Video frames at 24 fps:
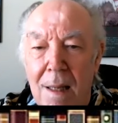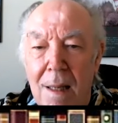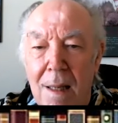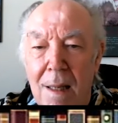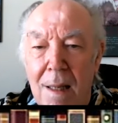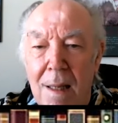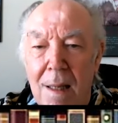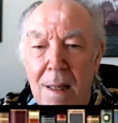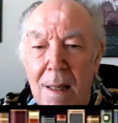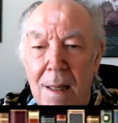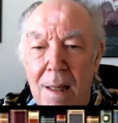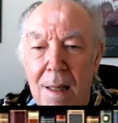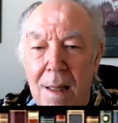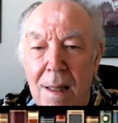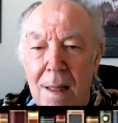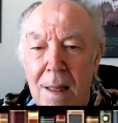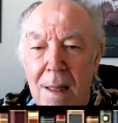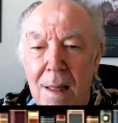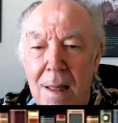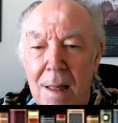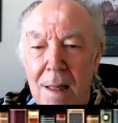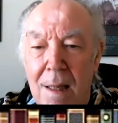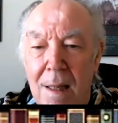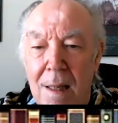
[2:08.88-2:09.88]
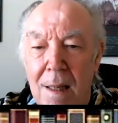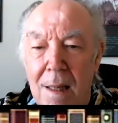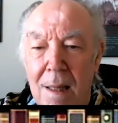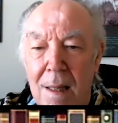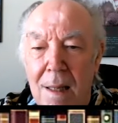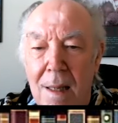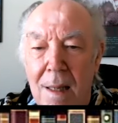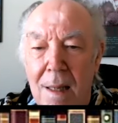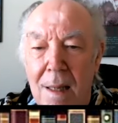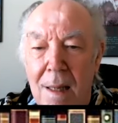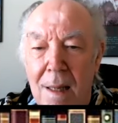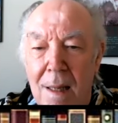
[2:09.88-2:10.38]

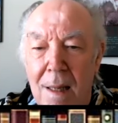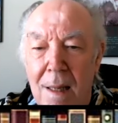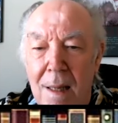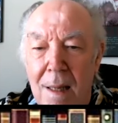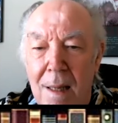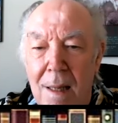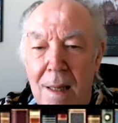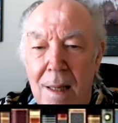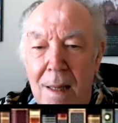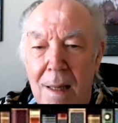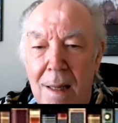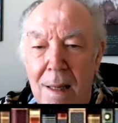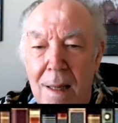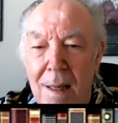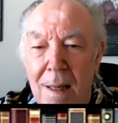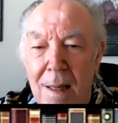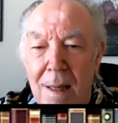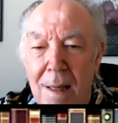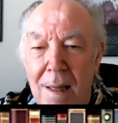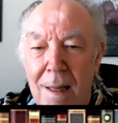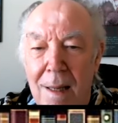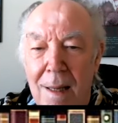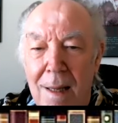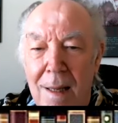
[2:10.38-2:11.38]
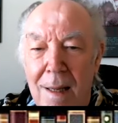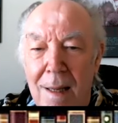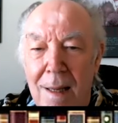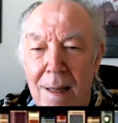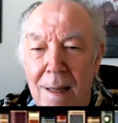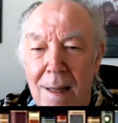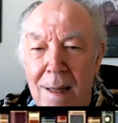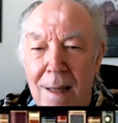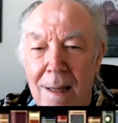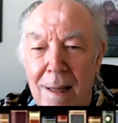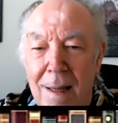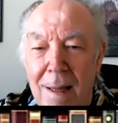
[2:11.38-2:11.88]

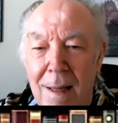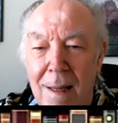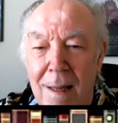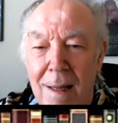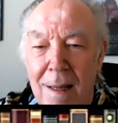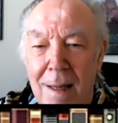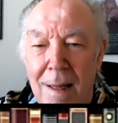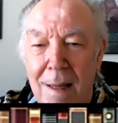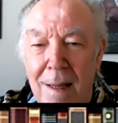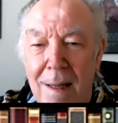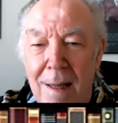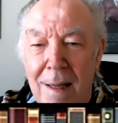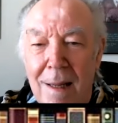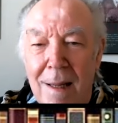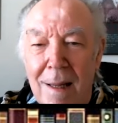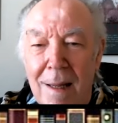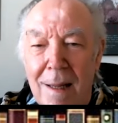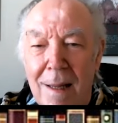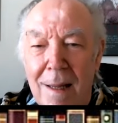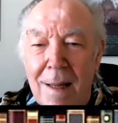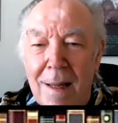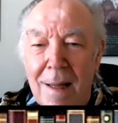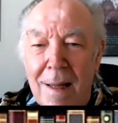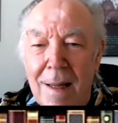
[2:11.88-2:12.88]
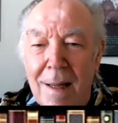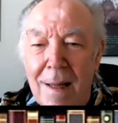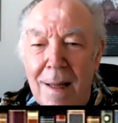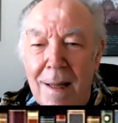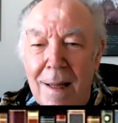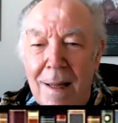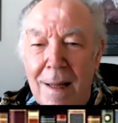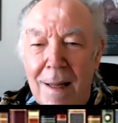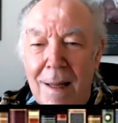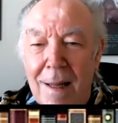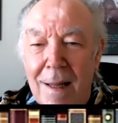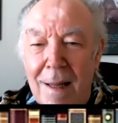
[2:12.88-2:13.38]

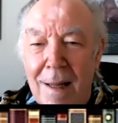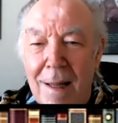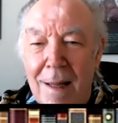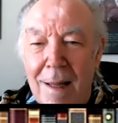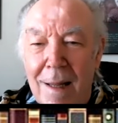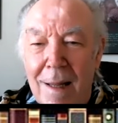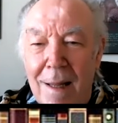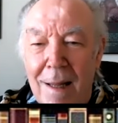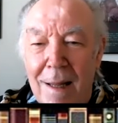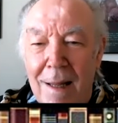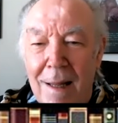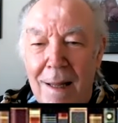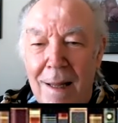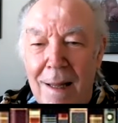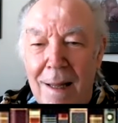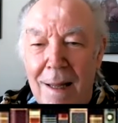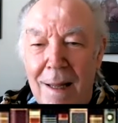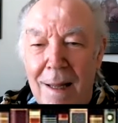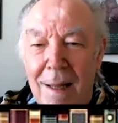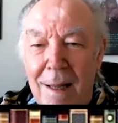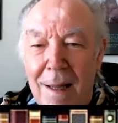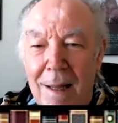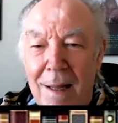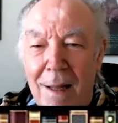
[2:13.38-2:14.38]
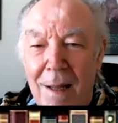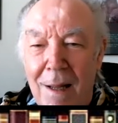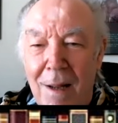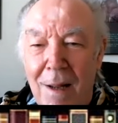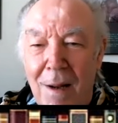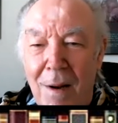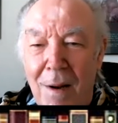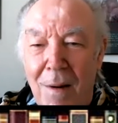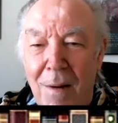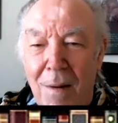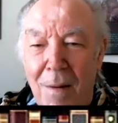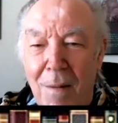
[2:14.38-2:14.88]

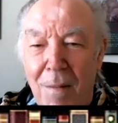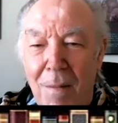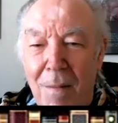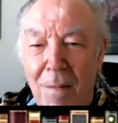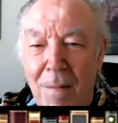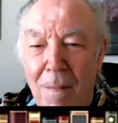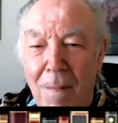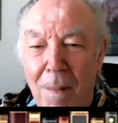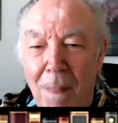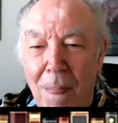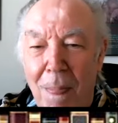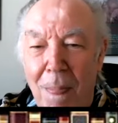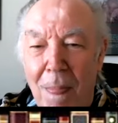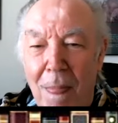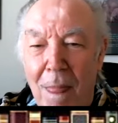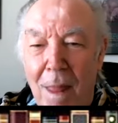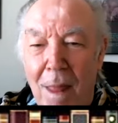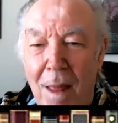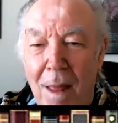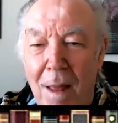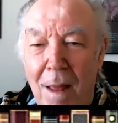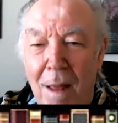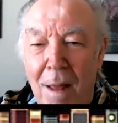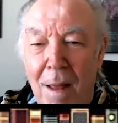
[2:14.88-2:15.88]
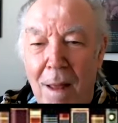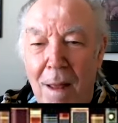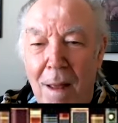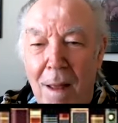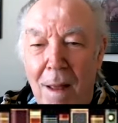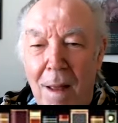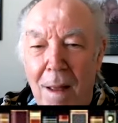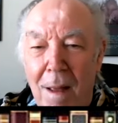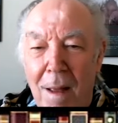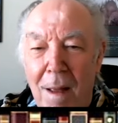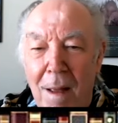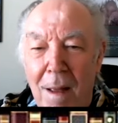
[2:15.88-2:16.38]

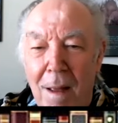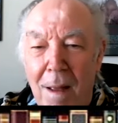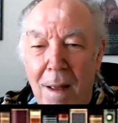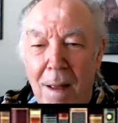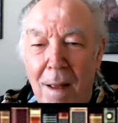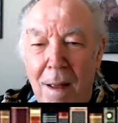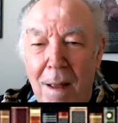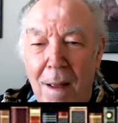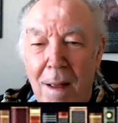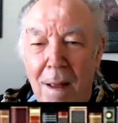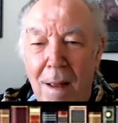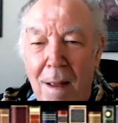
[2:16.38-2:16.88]
[no speech]